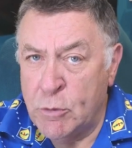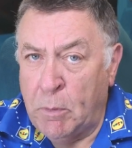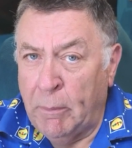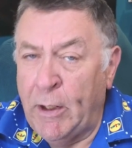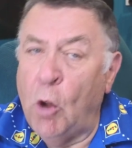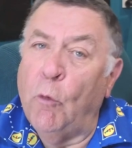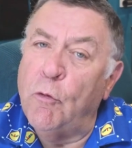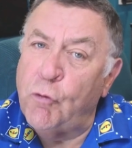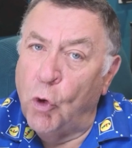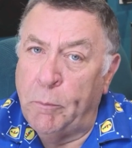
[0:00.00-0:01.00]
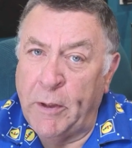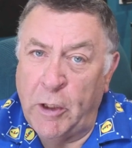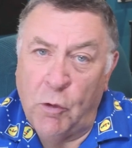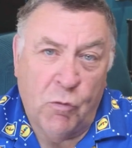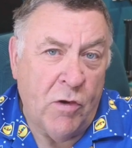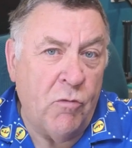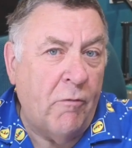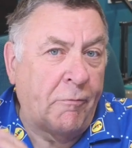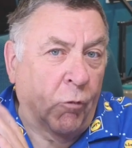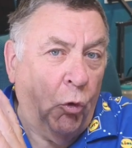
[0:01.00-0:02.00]
As you probably know, the Scorpion
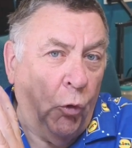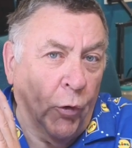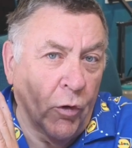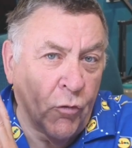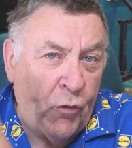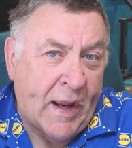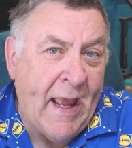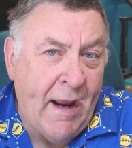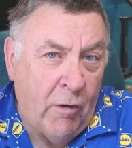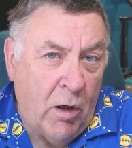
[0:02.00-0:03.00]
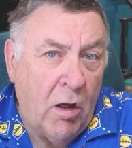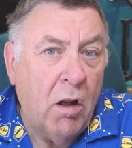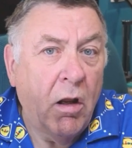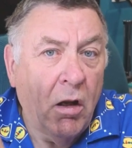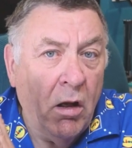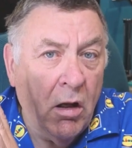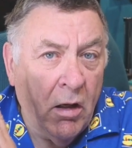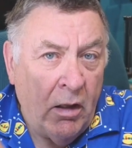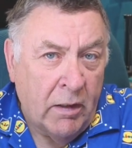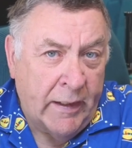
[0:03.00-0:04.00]
uses Ford Sierra
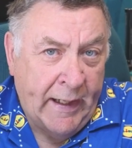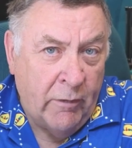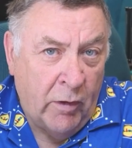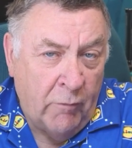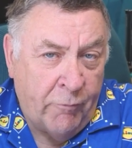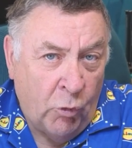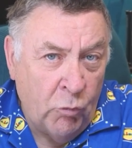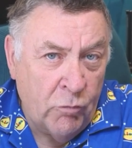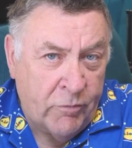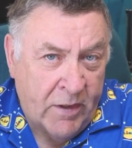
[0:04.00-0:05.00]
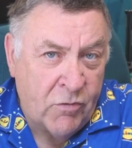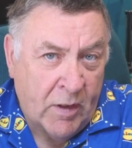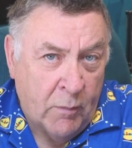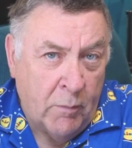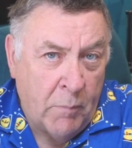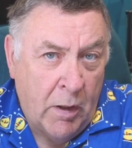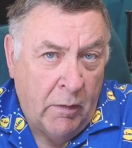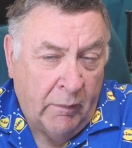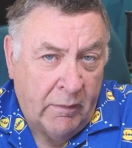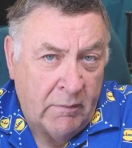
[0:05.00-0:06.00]
gear at the front, disc
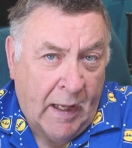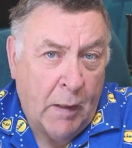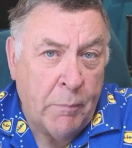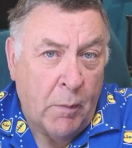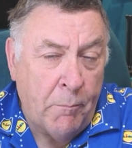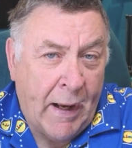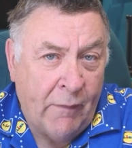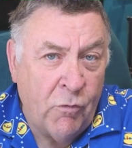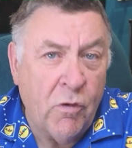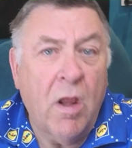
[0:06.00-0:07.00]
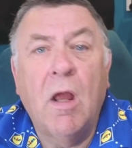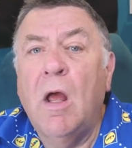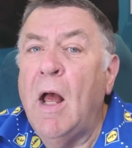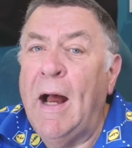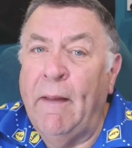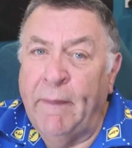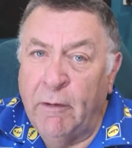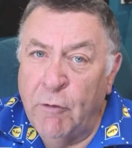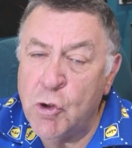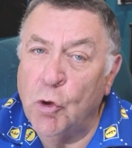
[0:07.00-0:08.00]
and caliper and pads,
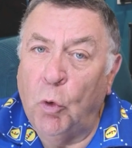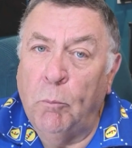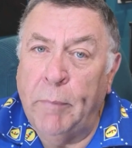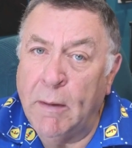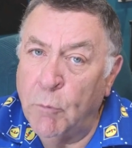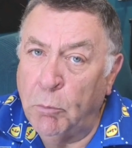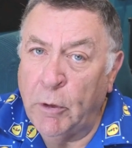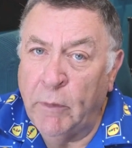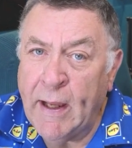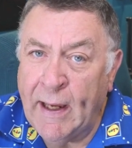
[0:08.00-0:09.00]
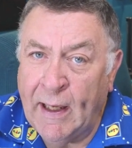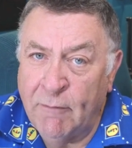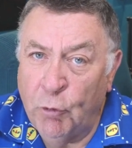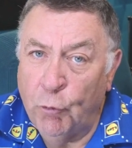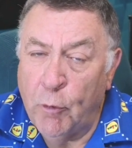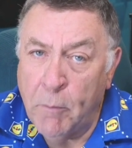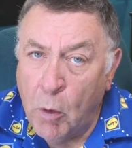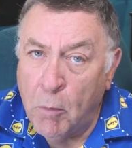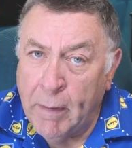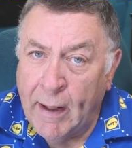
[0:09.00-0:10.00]
and the original BMW K1100
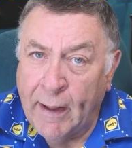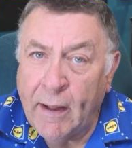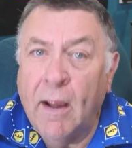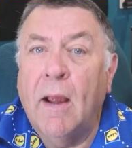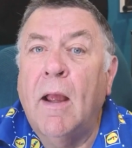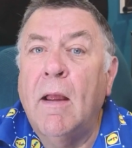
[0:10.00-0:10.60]
motorbike